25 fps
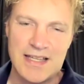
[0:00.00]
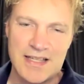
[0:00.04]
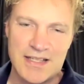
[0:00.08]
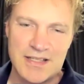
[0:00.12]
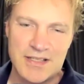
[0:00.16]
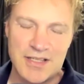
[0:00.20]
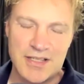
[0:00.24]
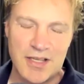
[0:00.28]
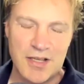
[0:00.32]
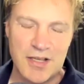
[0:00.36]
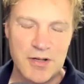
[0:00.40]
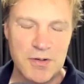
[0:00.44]

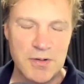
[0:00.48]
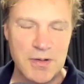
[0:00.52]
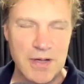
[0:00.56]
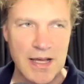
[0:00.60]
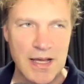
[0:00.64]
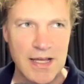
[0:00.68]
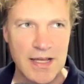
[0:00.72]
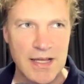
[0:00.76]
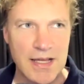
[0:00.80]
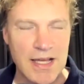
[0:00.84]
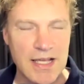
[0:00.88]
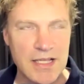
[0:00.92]
So
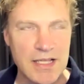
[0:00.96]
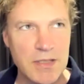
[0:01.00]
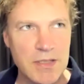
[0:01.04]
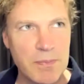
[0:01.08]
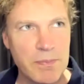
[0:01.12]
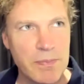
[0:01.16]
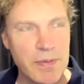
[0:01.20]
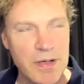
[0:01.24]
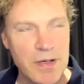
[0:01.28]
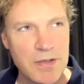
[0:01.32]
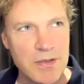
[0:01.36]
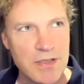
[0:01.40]
I
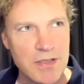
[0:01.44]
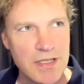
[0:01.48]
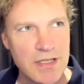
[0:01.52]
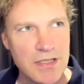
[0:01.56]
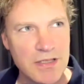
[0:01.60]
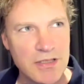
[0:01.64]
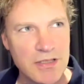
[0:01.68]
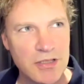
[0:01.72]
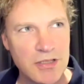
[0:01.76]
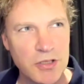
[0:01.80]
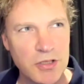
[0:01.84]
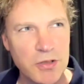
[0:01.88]
suppose this
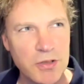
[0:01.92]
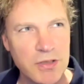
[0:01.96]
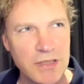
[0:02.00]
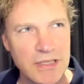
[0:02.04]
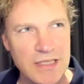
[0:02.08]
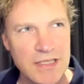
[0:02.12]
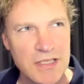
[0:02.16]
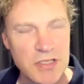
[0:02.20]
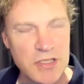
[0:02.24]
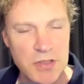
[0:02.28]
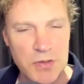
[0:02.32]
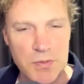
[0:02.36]

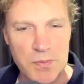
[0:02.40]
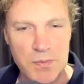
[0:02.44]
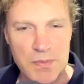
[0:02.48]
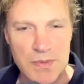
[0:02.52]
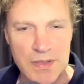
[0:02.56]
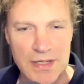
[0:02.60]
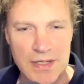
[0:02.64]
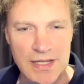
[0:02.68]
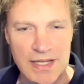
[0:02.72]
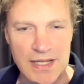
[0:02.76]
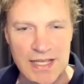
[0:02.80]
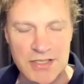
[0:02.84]
dualism
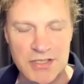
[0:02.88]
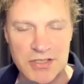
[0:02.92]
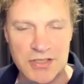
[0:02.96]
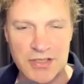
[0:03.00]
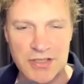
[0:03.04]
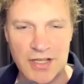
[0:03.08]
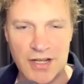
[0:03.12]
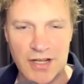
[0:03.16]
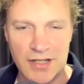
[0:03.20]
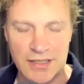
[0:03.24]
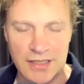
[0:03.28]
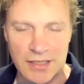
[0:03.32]
has
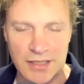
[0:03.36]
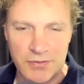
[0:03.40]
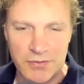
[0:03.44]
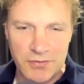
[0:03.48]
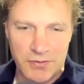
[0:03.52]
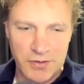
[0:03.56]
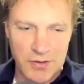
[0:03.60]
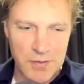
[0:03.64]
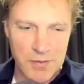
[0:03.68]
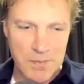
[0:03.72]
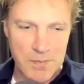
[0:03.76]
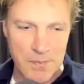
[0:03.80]
started
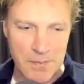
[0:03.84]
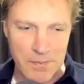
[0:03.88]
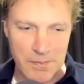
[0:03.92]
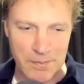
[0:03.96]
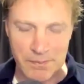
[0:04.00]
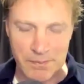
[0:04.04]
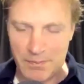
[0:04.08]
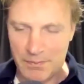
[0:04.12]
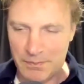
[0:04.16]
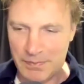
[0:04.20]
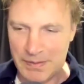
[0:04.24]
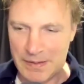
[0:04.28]
from
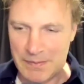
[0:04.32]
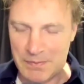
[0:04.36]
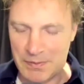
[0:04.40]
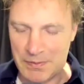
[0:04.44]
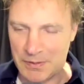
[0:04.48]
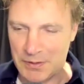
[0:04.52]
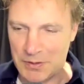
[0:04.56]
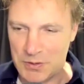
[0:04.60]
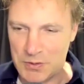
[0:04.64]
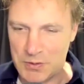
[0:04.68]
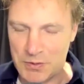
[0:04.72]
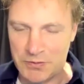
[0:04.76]
people
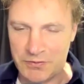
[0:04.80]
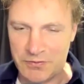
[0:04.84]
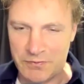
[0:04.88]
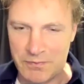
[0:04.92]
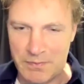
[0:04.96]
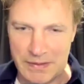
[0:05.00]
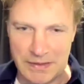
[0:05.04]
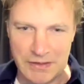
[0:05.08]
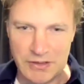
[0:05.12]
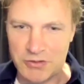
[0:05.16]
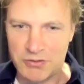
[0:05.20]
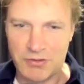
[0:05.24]
who've
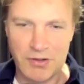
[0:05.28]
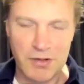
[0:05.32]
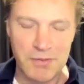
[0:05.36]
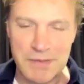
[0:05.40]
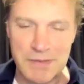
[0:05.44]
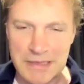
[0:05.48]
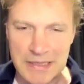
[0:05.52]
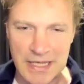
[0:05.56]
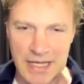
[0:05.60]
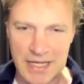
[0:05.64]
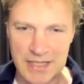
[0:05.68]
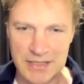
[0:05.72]
been
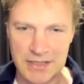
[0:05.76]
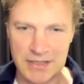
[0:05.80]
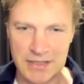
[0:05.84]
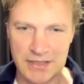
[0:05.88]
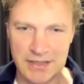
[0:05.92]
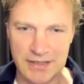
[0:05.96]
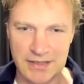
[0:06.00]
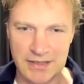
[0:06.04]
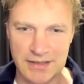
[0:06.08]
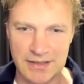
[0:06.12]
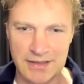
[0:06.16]
traumatized.